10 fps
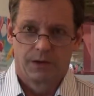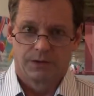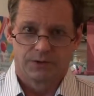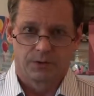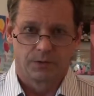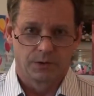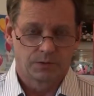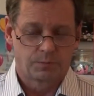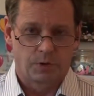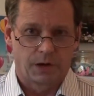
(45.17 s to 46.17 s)
as
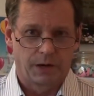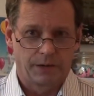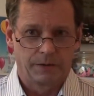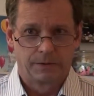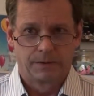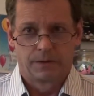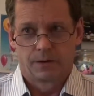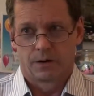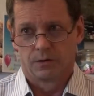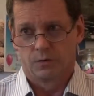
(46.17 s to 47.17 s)
evidenced by
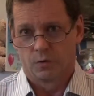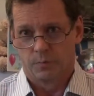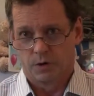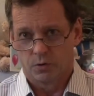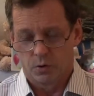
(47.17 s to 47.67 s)
our Nobel